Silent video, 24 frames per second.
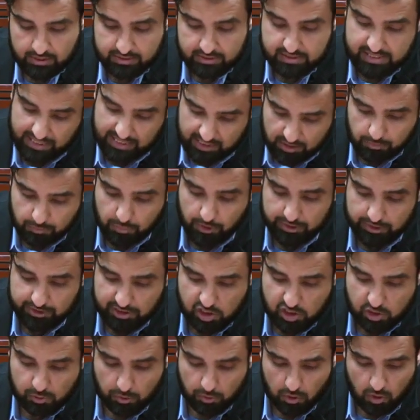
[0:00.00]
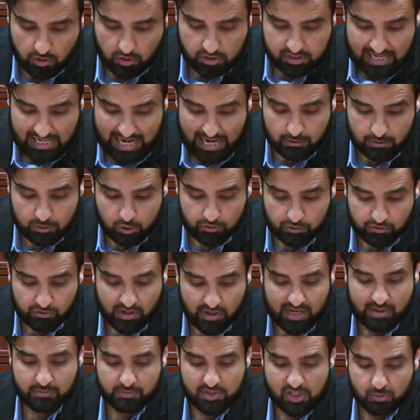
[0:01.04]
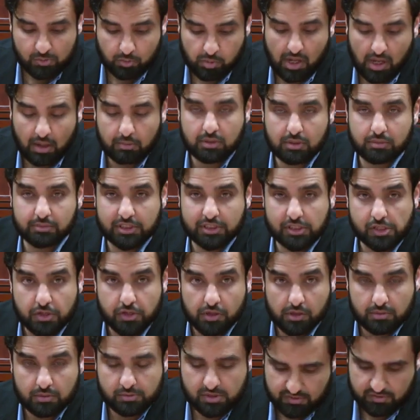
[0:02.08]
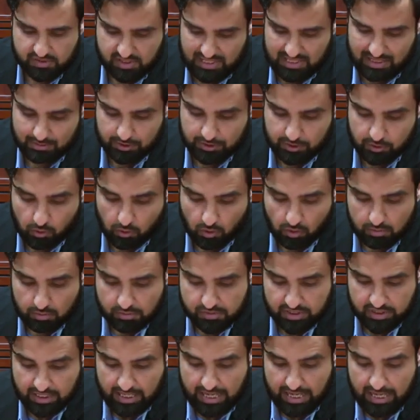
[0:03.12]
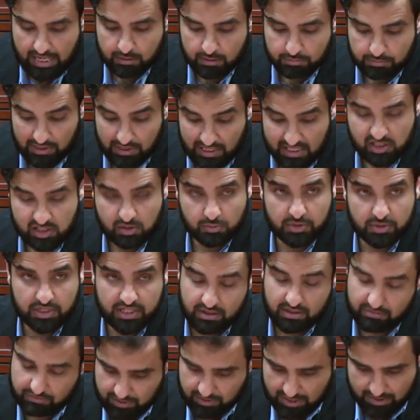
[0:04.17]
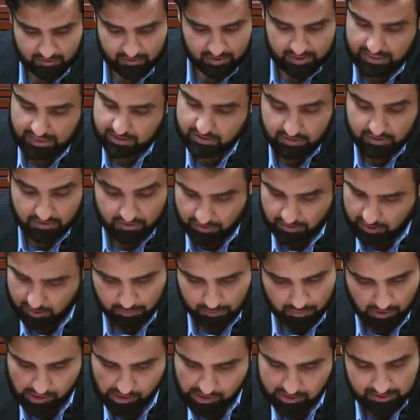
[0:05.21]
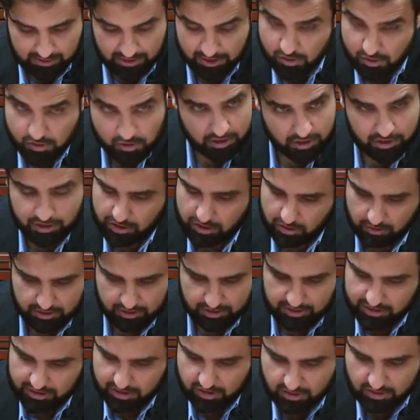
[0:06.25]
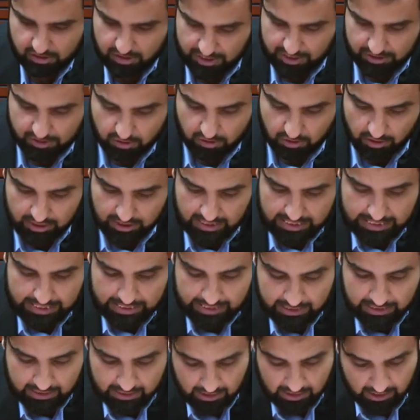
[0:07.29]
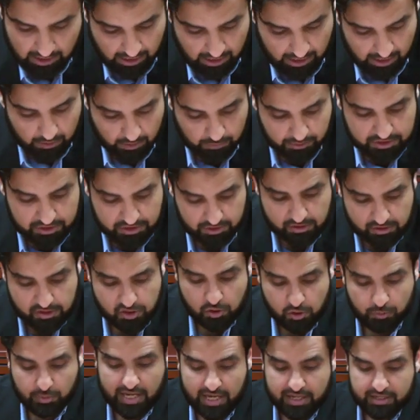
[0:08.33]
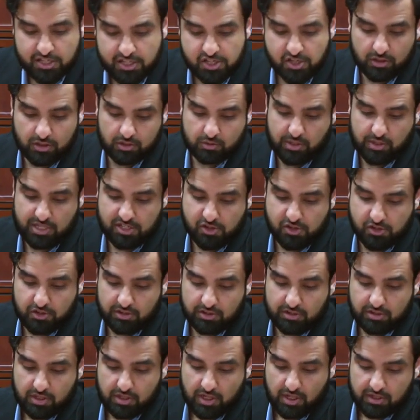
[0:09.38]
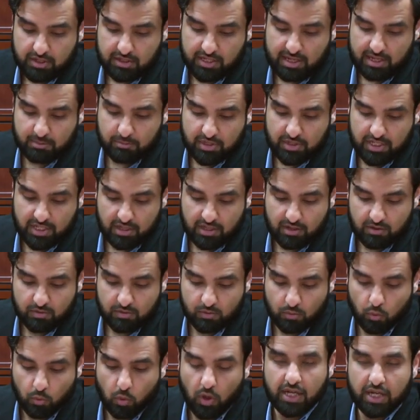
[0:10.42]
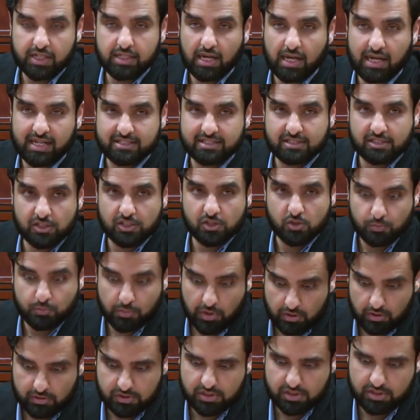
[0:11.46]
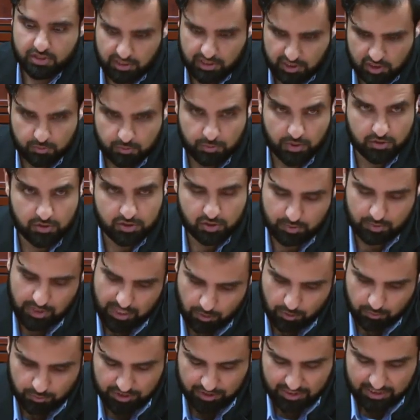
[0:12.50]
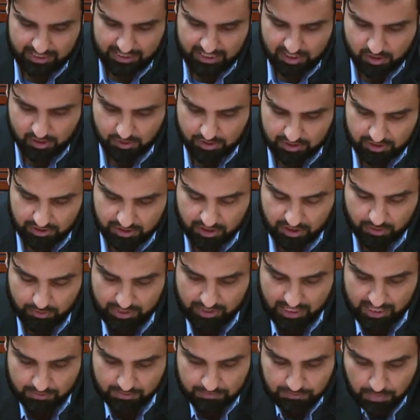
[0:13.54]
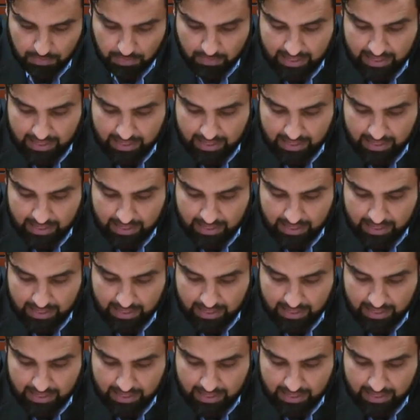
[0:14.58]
The second part explores how to frame this problem in terms of Islamic norms, and possibly, if we ever get to the third part, and I usually don't in this kind of talk, returns to my initial question, namely, what ISIS poses and exposes, but I hope we can get to it in Q&A.